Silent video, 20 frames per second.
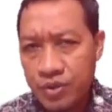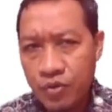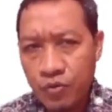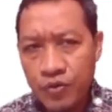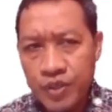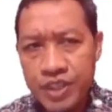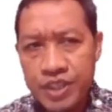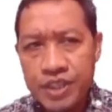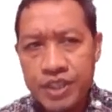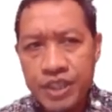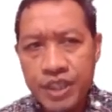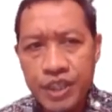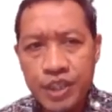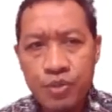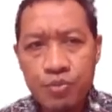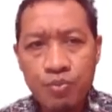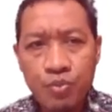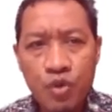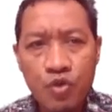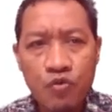which is
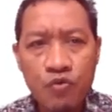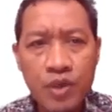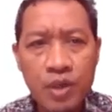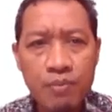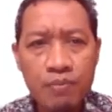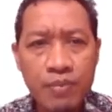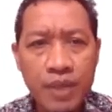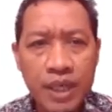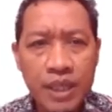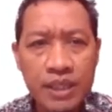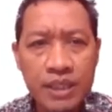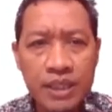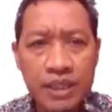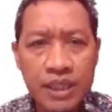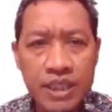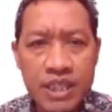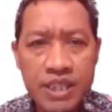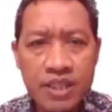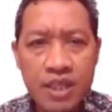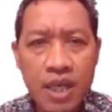proven by the
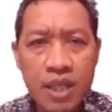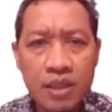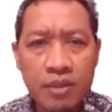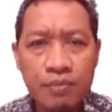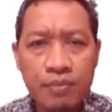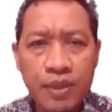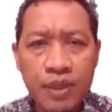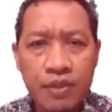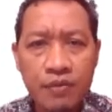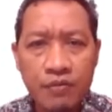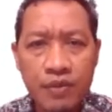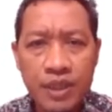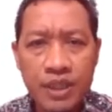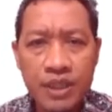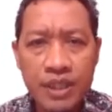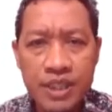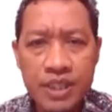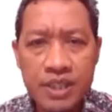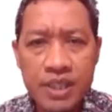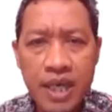result between
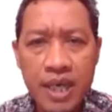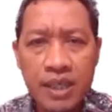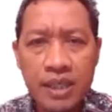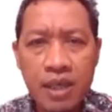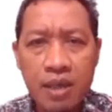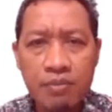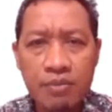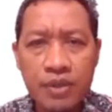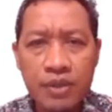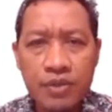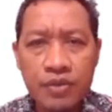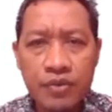design number